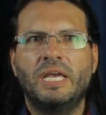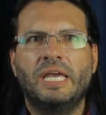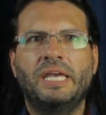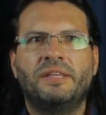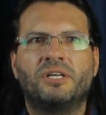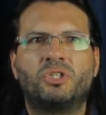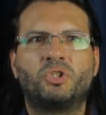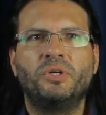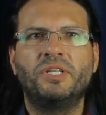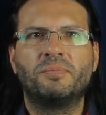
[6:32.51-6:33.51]
in their
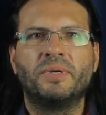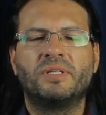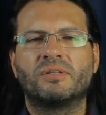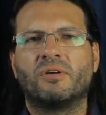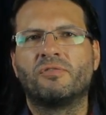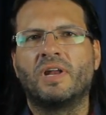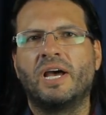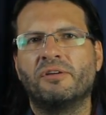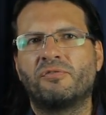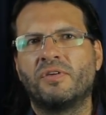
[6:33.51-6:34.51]
treatment of
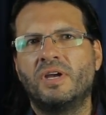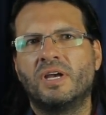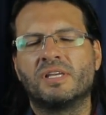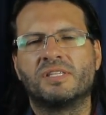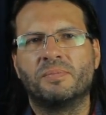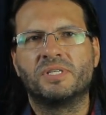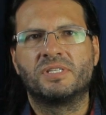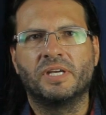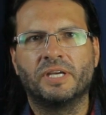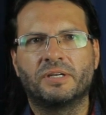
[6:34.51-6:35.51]
life as a
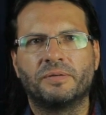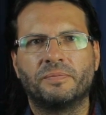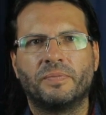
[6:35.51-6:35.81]
mistake.